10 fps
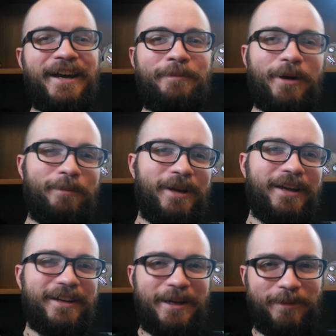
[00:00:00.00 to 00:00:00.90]
And by
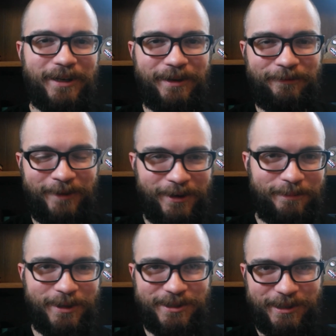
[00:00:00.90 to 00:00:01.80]
make, I mean I found a
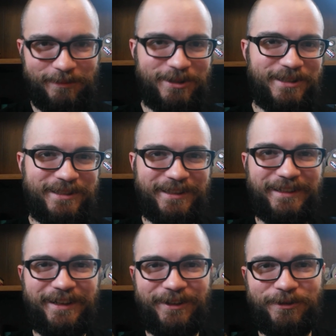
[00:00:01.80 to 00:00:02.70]
bunch of images
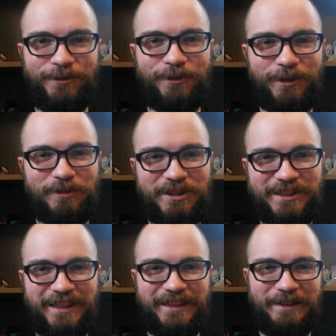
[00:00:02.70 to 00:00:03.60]
on Google
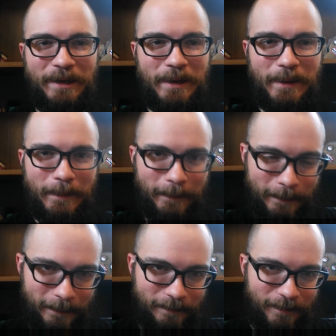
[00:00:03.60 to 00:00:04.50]
Image and
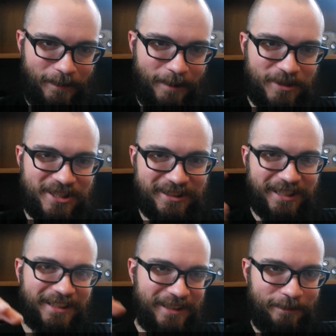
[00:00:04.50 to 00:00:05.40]

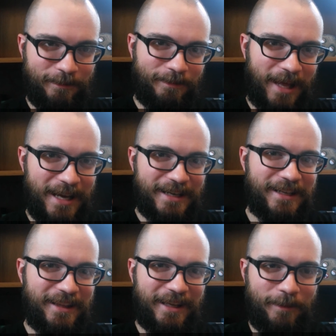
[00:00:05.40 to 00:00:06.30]
slightly
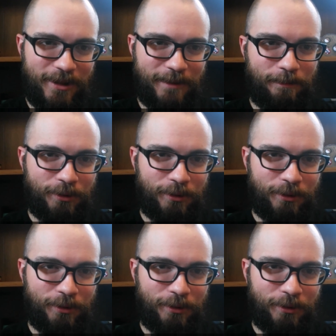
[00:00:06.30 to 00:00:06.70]
edited them and then